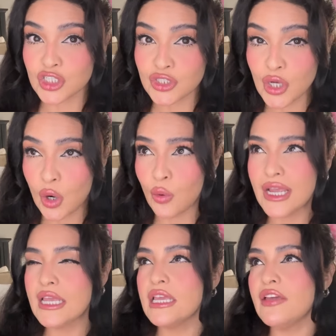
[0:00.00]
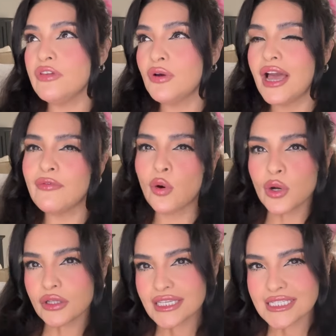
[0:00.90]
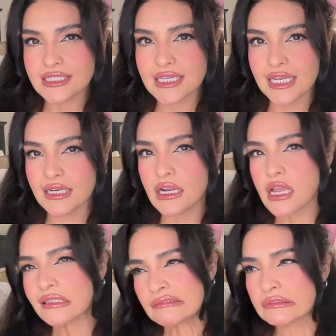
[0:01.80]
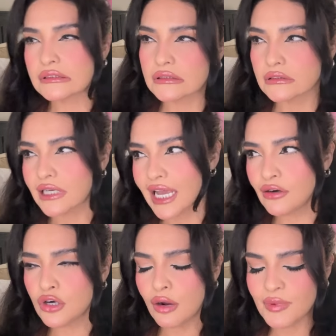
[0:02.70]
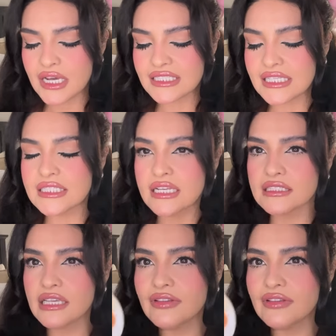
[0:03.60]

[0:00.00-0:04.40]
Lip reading: So if you have oily skin, I don't know, because it does leave